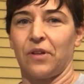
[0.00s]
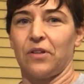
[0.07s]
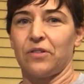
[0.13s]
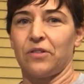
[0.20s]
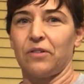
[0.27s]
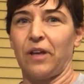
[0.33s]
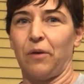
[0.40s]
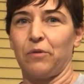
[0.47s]

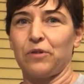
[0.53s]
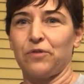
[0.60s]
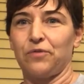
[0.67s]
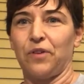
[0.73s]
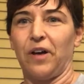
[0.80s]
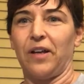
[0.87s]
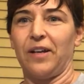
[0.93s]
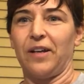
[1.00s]
So that was
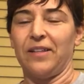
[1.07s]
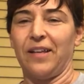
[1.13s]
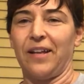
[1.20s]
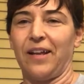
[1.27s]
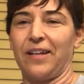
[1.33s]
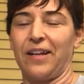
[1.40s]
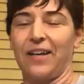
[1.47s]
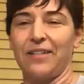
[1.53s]
fun. And
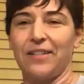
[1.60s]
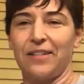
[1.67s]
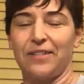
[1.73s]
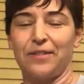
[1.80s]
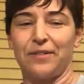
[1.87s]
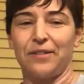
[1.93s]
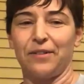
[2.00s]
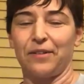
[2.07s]
then I guess I
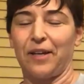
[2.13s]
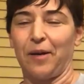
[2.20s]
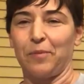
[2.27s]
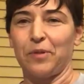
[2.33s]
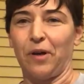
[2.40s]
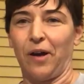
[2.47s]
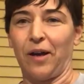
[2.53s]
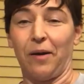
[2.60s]
still kept
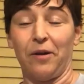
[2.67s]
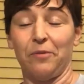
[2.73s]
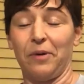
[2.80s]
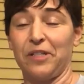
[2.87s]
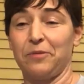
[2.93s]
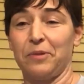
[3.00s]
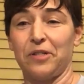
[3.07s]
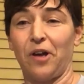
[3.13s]
talking. I
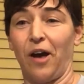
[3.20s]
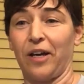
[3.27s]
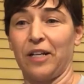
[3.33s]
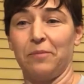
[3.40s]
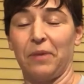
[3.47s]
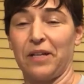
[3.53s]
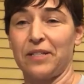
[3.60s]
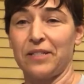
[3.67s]
must have been talking
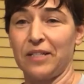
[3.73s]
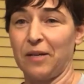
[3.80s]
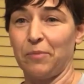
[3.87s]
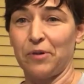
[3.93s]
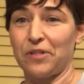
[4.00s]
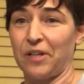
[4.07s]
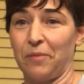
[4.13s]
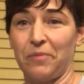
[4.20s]
in my sleep
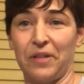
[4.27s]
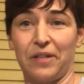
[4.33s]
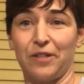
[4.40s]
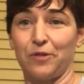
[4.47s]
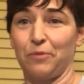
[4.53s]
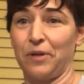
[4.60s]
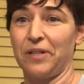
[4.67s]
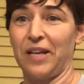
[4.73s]
or something,
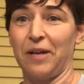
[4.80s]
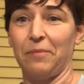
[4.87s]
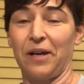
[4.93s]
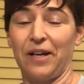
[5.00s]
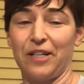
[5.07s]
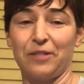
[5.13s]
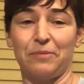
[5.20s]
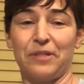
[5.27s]
because one day my
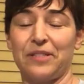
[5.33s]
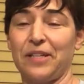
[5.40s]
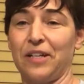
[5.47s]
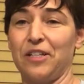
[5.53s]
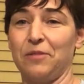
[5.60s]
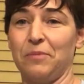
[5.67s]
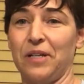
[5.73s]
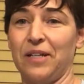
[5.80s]
husband said
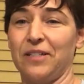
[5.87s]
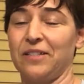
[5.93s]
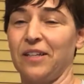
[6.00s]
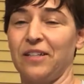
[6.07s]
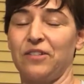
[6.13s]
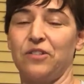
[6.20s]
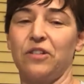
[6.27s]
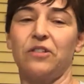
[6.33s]
to me, he's
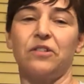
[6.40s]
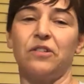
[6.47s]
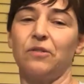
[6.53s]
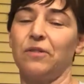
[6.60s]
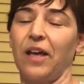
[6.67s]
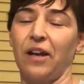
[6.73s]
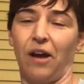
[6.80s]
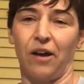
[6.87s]
like, just do
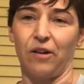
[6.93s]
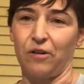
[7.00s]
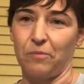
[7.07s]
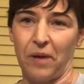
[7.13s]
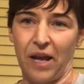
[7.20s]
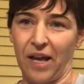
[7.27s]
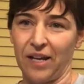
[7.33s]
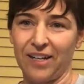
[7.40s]
that Iron
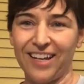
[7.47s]
Man.